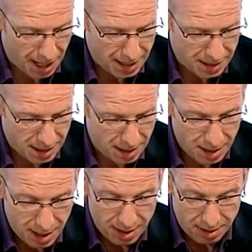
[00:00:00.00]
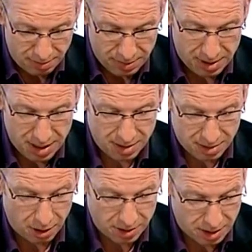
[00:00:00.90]
And this
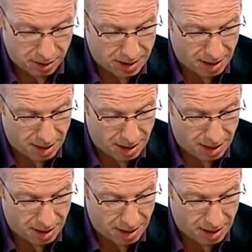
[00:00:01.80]
doctor, Dr.